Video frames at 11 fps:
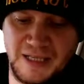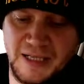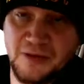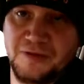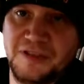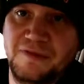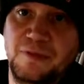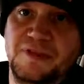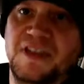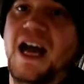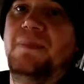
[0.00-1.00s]
It looks as if
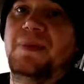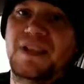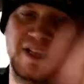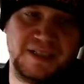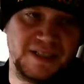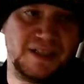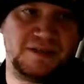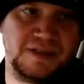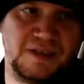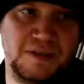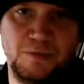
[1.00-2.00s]
what's happening
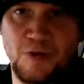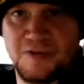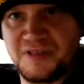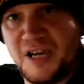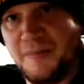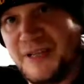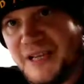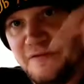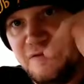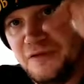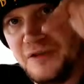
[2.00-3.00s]
is that the water's coming
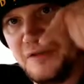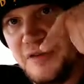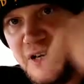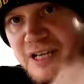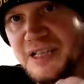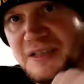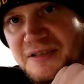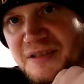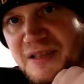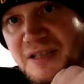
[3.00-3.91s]
in through the lights,